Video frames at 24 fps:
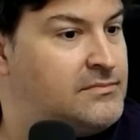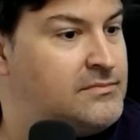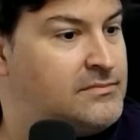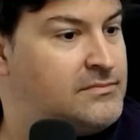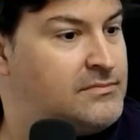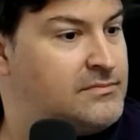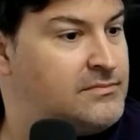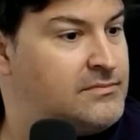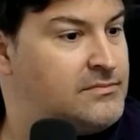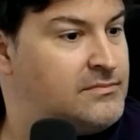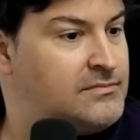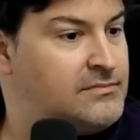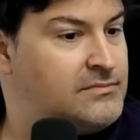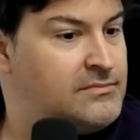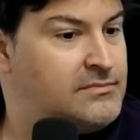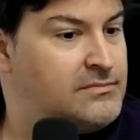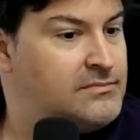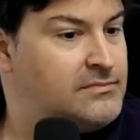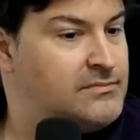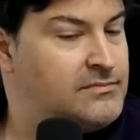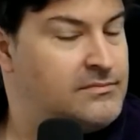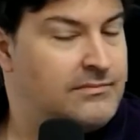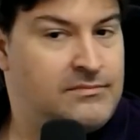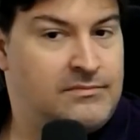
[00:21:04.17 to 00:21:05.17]

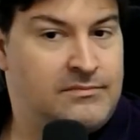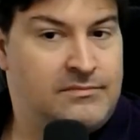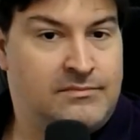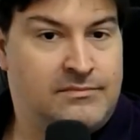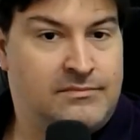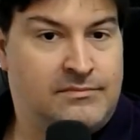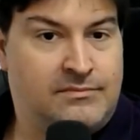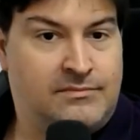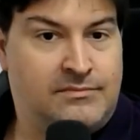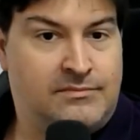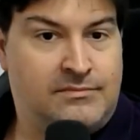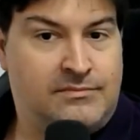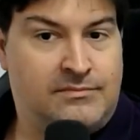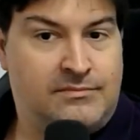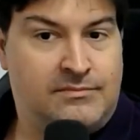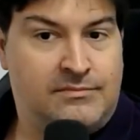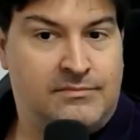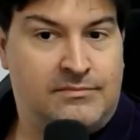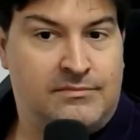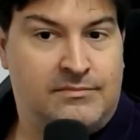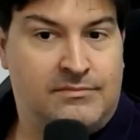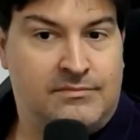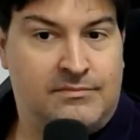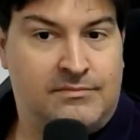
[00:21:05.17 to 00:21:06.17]

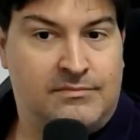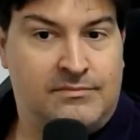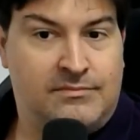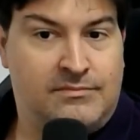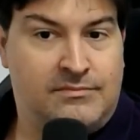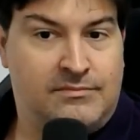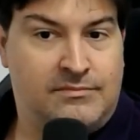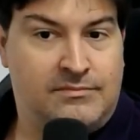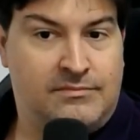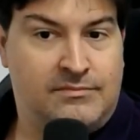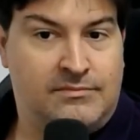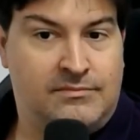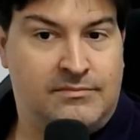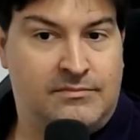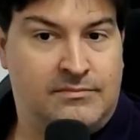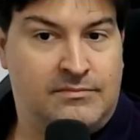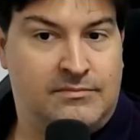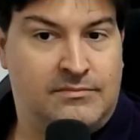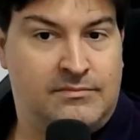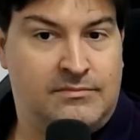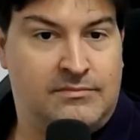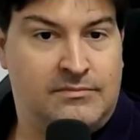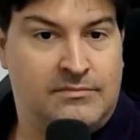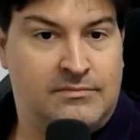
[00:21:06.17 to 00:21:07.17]

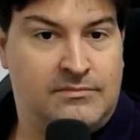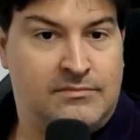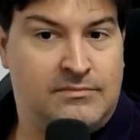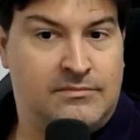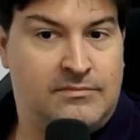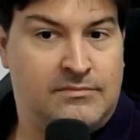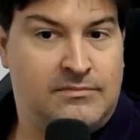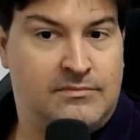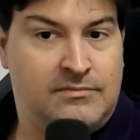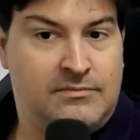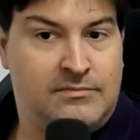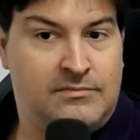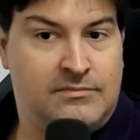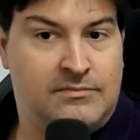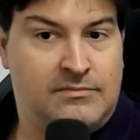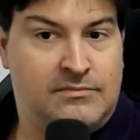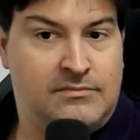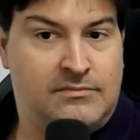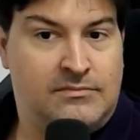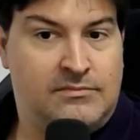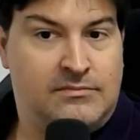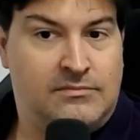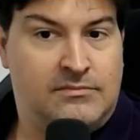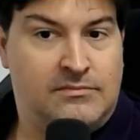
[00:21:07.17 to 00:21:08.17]

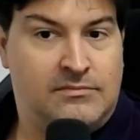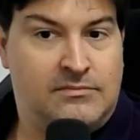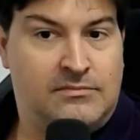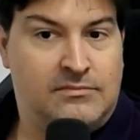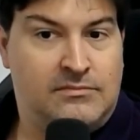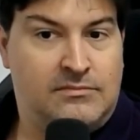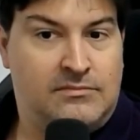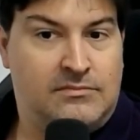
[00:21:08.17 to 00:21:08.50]
[no speech]